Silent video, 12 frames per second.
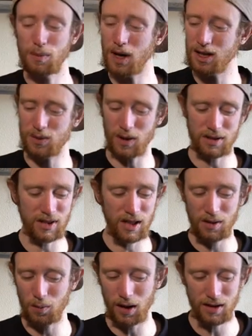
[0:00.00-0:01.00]
we might as well
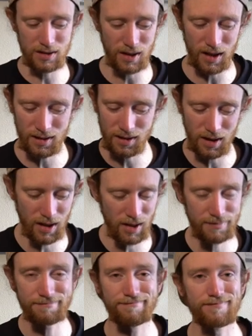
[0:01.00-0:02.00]
see what it's like
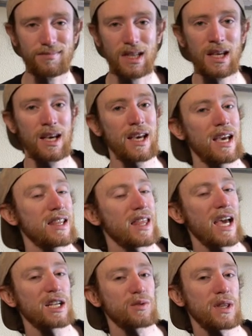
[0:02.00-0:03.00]
to hit
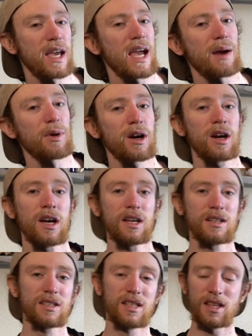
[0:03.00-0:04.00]
the edge with a hammer
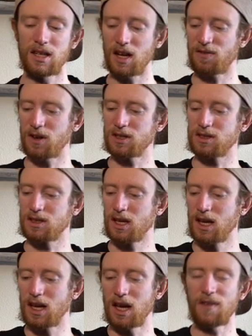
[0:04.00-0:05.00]
to see the difference
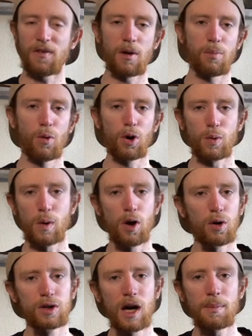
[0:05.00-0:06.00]
if a board will
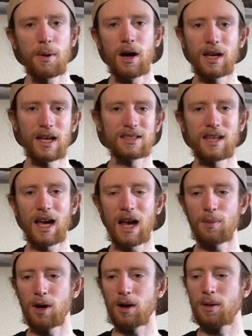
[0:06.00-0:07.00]
hold up against a
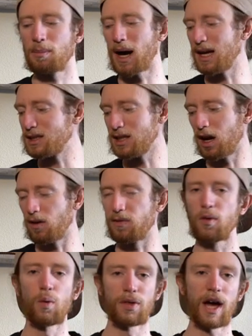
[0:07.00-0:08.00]
hammer by
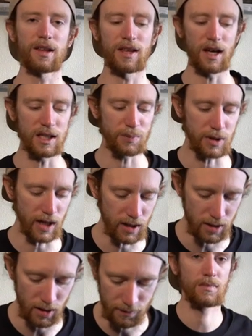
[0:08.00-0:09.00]
itself without the edge
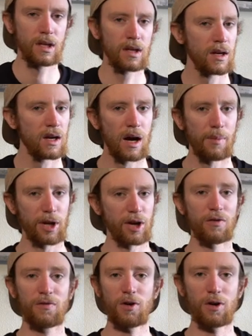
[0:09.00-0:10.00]
protector. I'm gonna
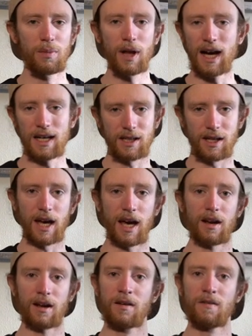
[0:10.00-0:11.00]
go full blast
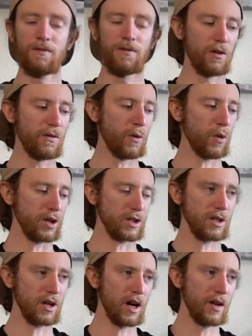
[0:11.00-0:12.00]
again, full
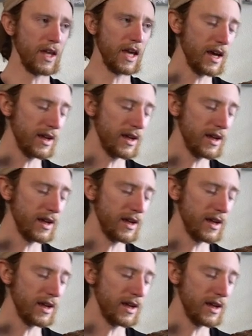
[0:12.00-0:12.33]
force on the